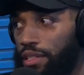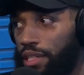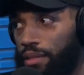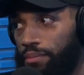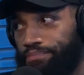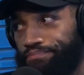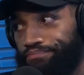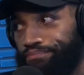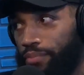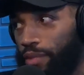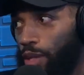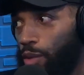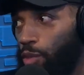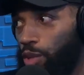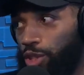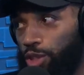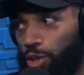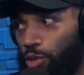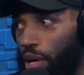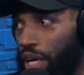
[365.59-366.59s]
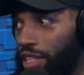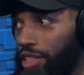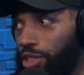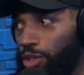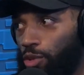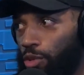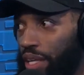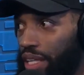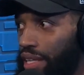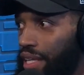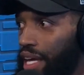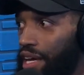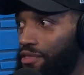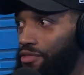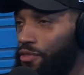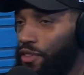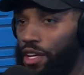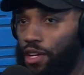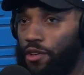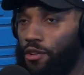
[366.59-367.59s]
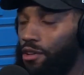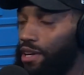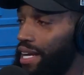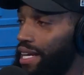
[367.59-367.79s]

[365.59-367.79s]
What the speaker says: and with you, I just don't get that feel.